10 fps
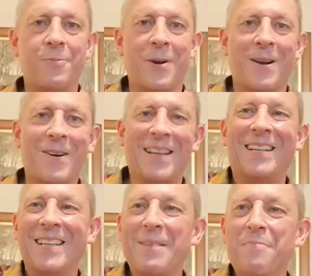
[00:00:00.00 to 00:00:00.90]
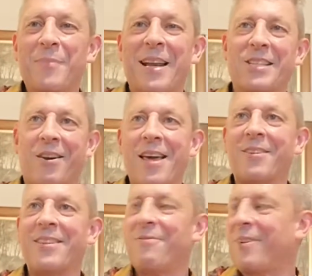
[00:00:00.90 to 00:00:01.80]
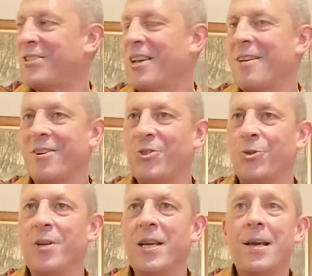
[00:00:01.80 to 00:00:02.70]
But it's a rarity for a Skinner tune.